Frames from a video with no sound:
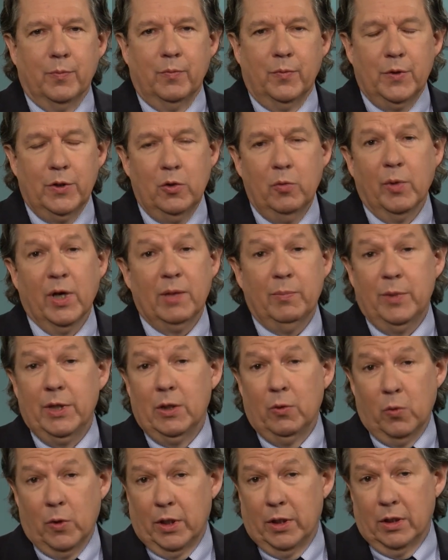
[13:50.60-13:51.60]
you might be
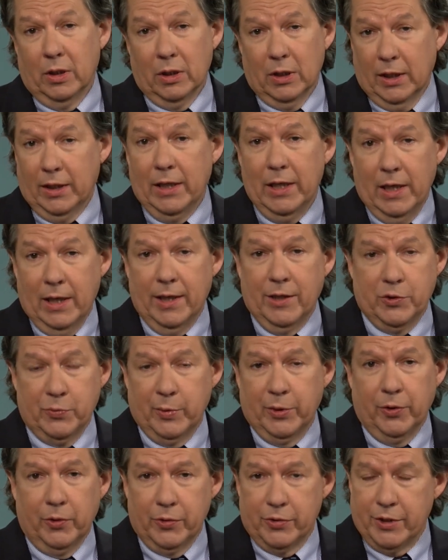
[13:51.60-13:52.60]
in one of the lucky
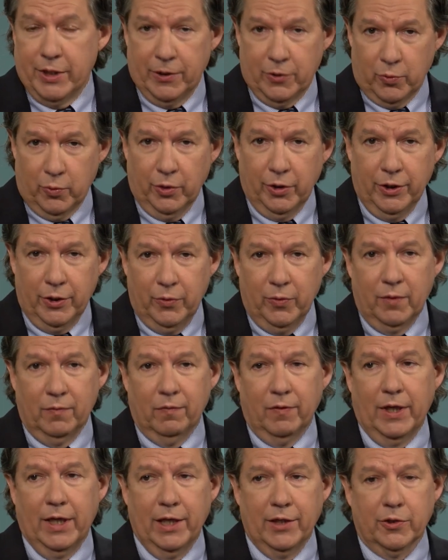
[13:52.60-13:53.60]
hospitals that's really doing
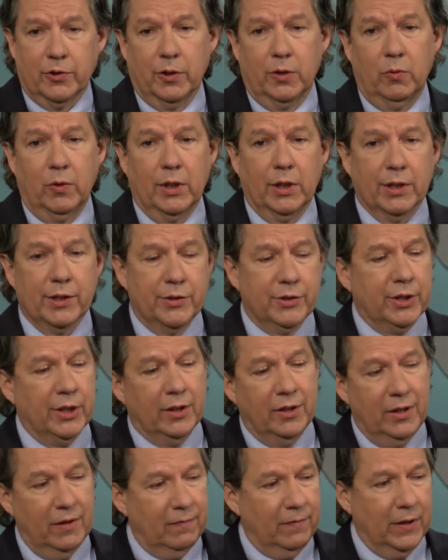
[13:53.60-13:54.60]
financially well. A
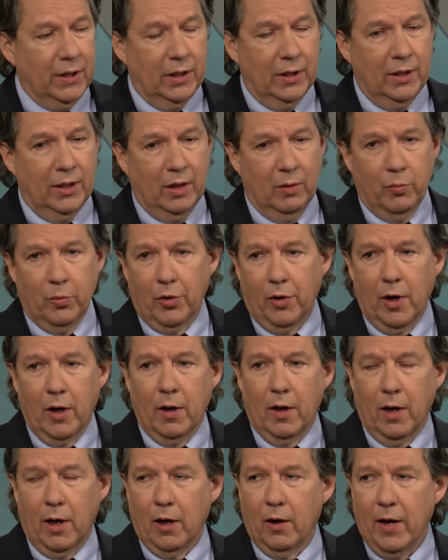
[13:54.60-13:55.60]
significant
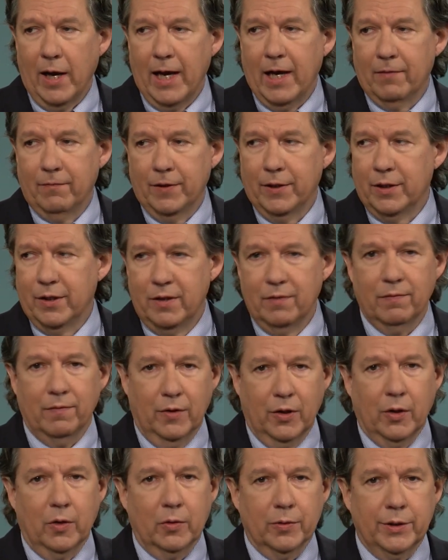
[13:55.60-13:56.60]
number are having
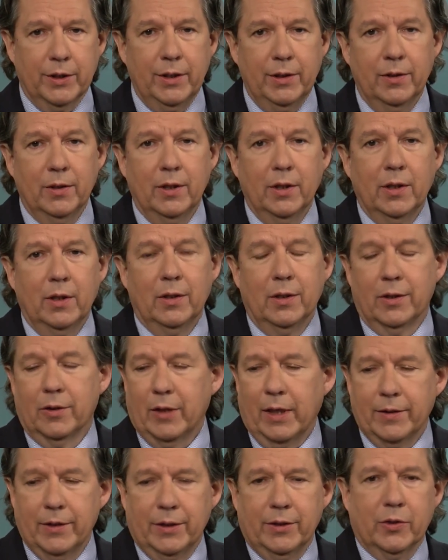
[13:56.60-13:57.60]
difficulty.
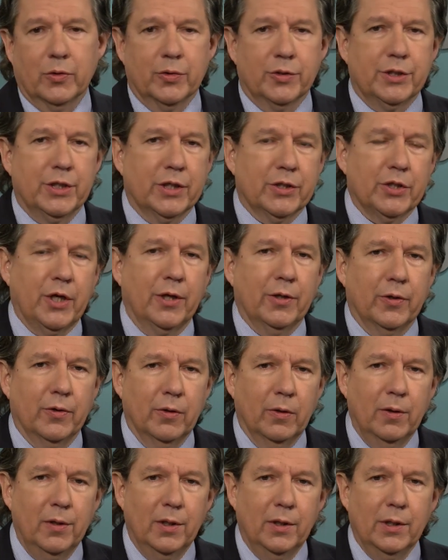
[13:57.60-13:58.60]
I think there's
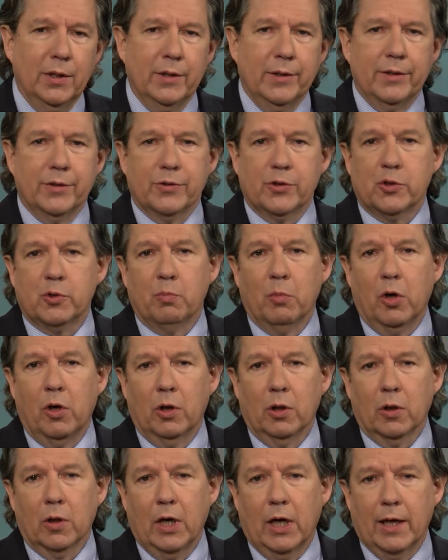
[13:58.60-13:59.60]
600
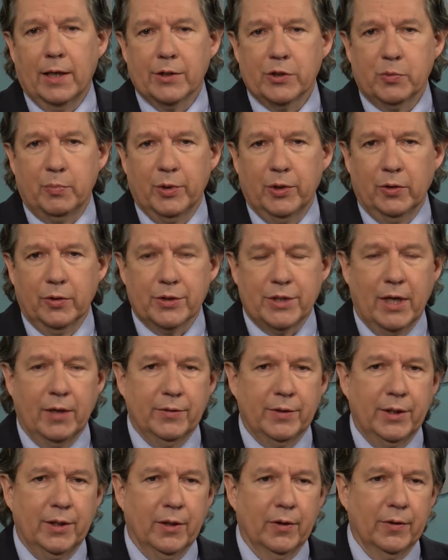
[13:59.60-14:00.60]
smaller hospitals
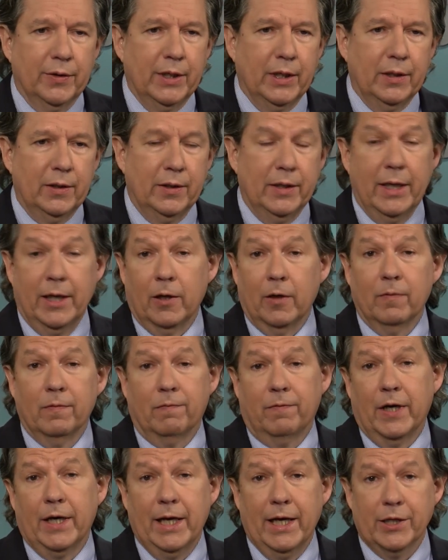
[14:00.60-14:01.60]
out there that are
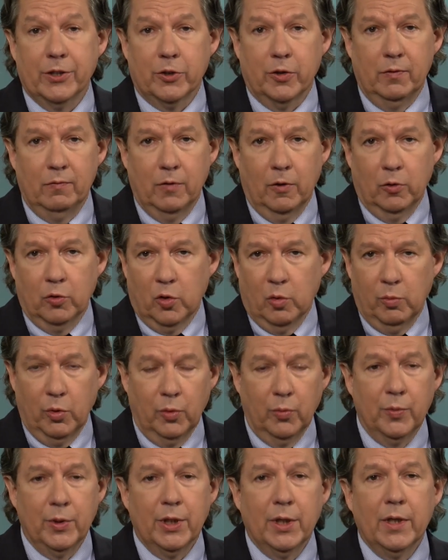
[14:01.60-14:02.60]
financially
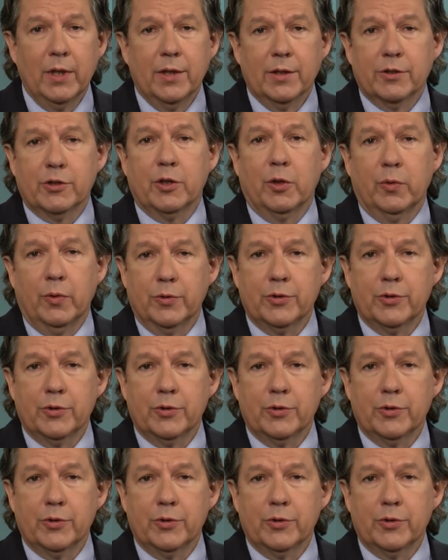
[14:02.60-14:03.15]
vulnerable. So